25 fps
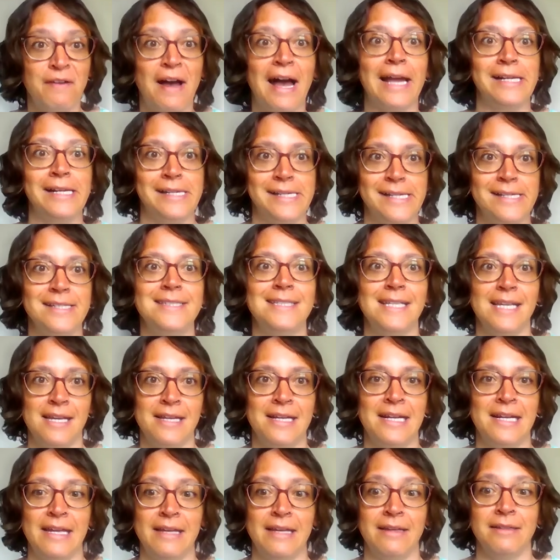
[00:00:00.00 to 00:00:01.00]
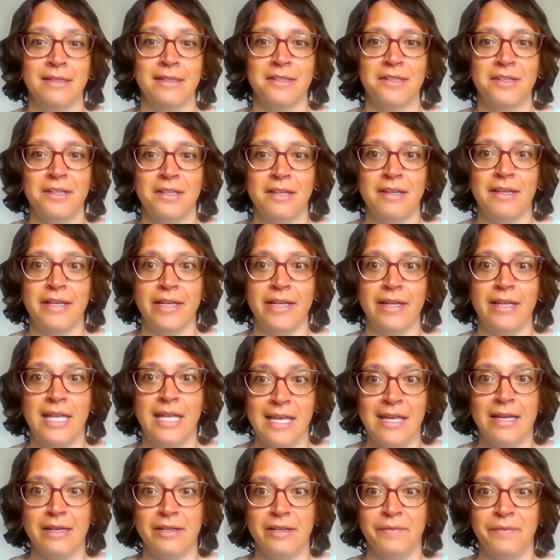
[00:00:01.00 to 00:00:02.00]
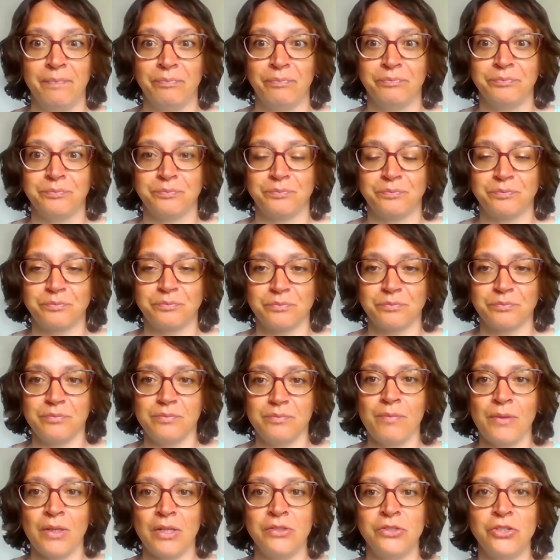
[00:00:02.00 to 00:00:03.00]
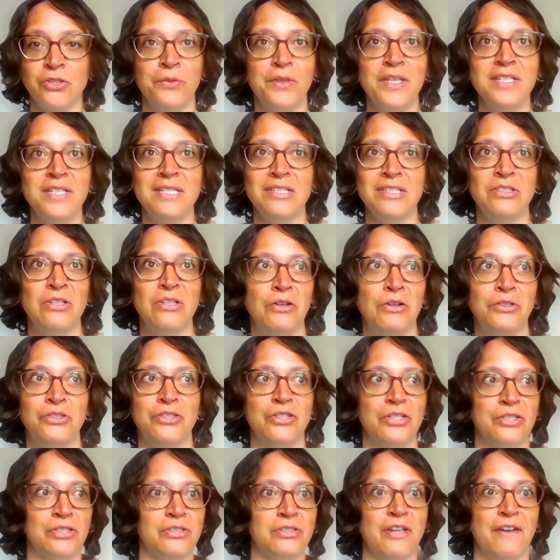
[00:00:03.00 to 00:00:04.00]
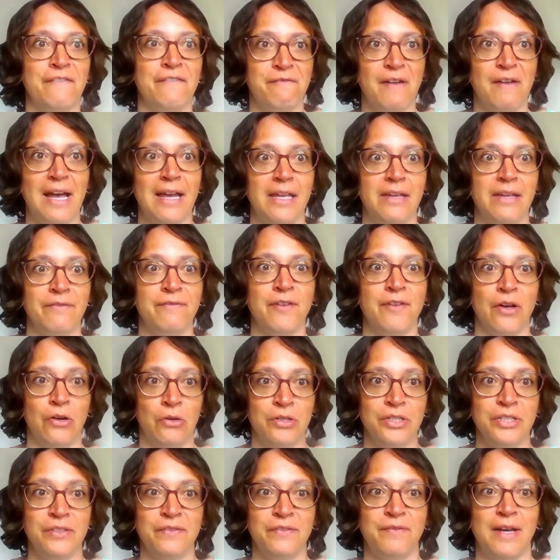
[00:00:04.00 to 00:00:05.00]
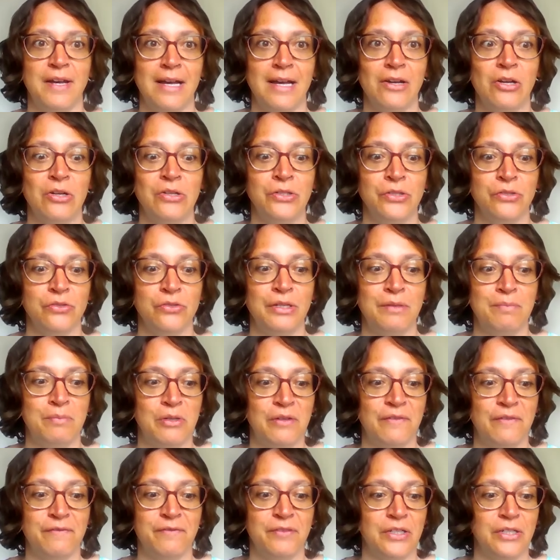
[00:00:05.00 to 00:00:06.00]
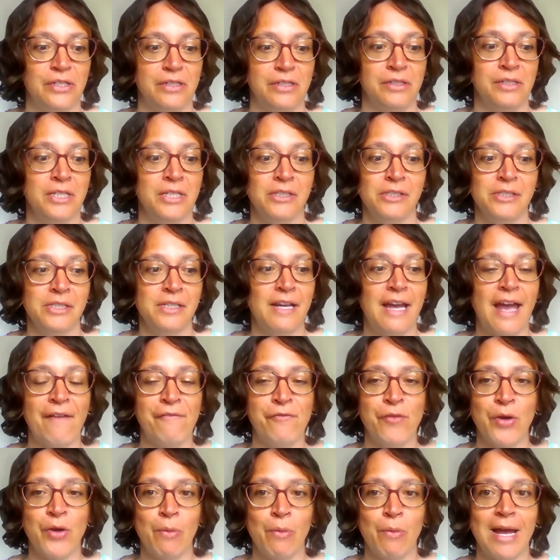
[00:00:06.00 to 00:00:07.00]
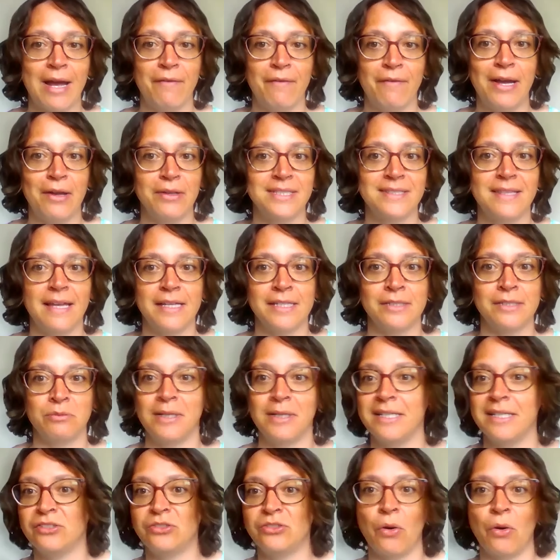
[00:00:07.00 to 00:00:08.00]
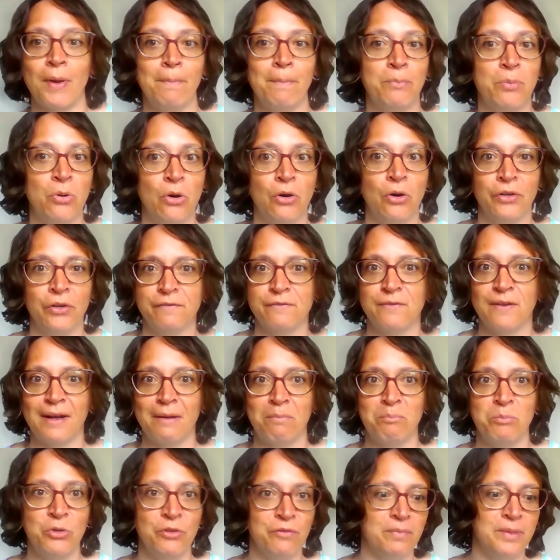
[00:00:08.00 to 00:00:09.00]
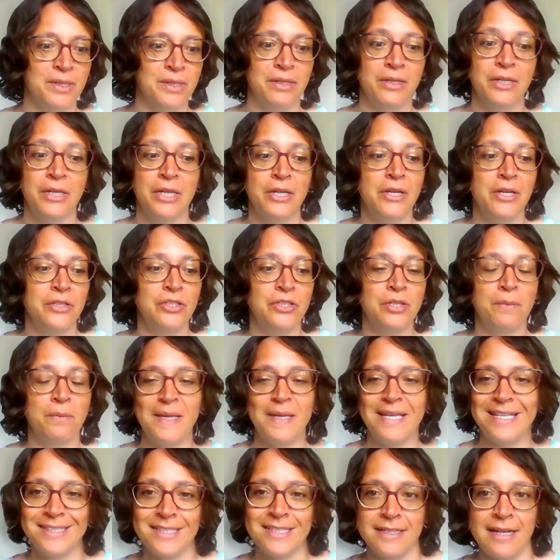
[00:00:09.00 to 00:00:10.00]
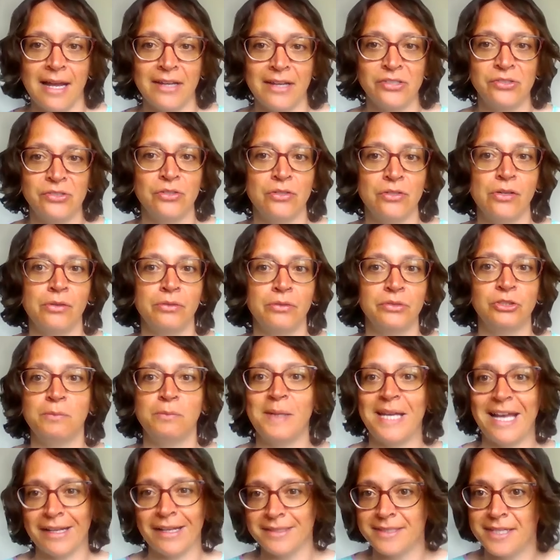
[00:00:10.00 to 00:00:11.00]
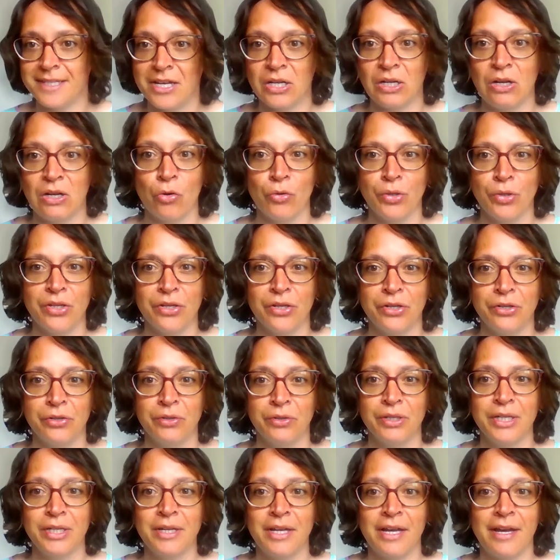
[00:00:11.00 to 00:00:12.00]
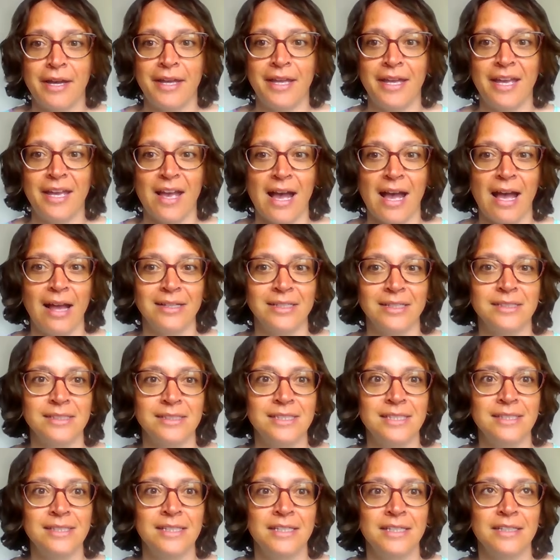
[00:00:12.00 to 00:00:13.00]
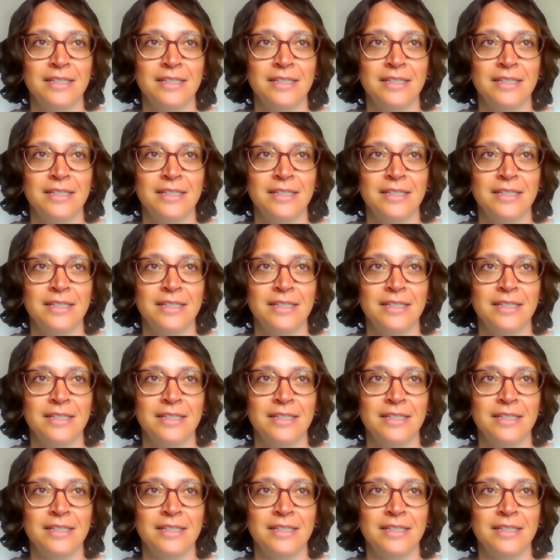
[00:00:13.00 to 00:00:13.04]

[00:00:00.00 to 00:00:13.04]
finally seeing it here. So this is not just a fight for us, for our country, but for everywhere else. That's why it's so important for our movement to be international, to be anti-colonial, and